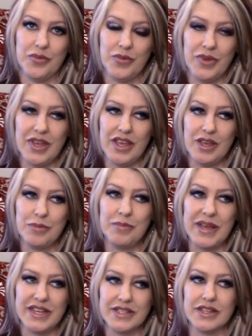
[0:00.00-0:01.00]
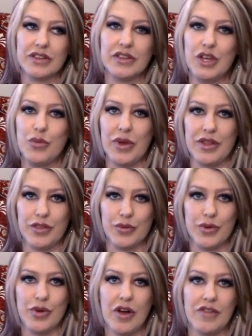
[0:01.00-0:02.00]
he basically went
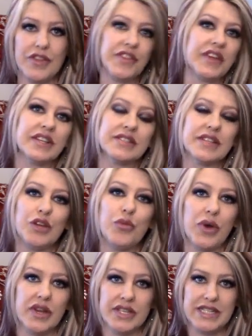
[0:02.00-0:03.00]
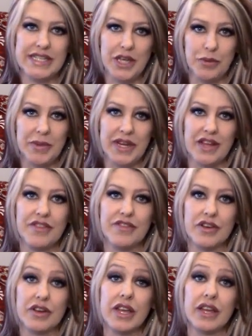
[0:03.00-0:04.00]
through all the things that he wanted to tell me. And at the
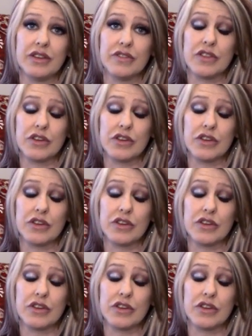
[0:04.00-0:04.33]
very end of the